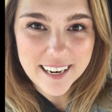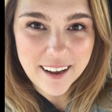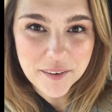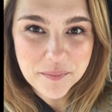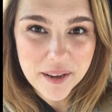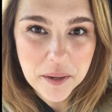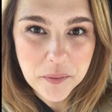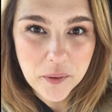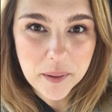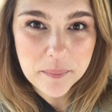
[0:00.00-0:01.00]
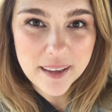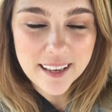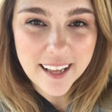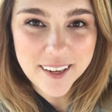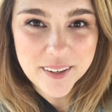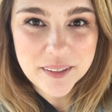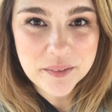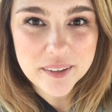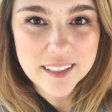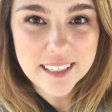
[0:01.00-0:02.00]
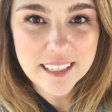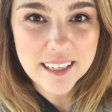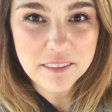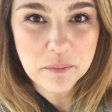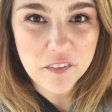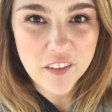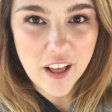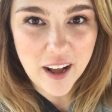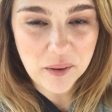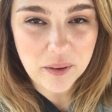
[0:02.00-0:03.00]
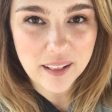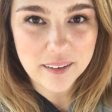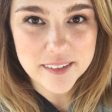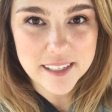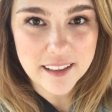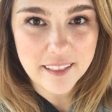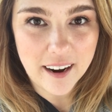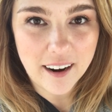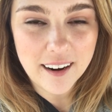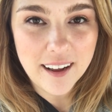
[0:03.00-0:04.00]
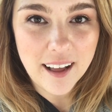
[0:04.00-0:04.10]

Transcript: Out of my appointment. I couldn't really vlog while I was in there.